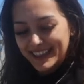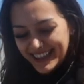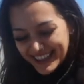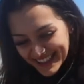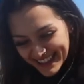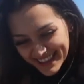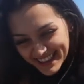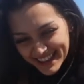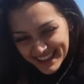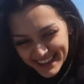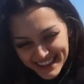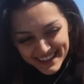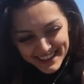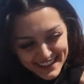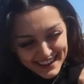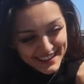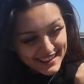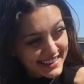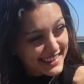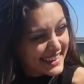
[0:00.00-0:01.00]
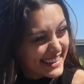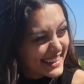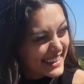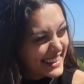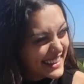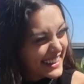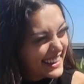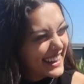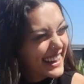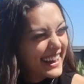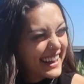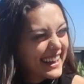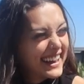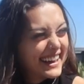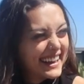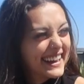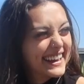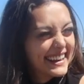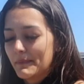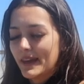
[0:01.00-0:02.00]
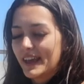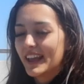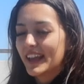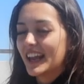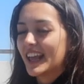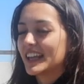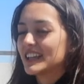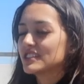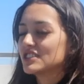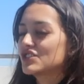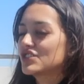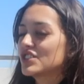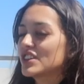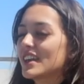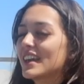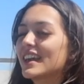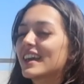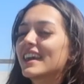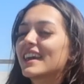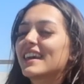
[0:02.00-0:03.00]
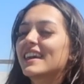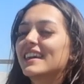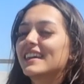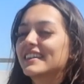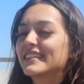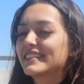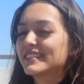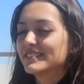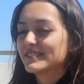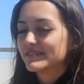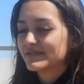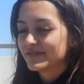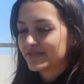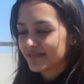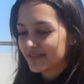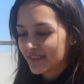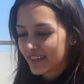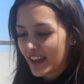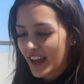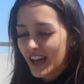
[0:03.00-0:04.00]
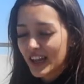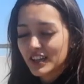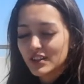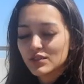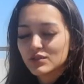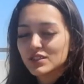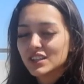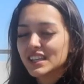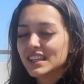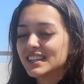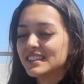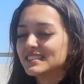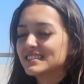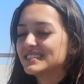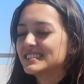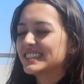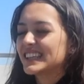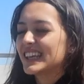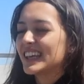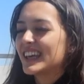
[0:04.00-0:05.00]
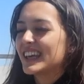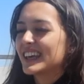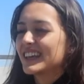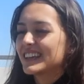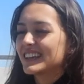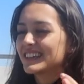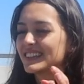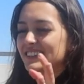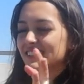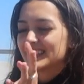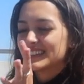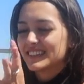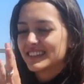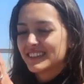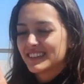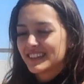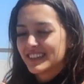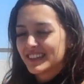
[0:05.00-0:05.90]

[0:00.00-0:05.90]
Nobody's texting me. I get their no notification. Man ain't shit. I don't need dick. I don't need dick. I will buy it.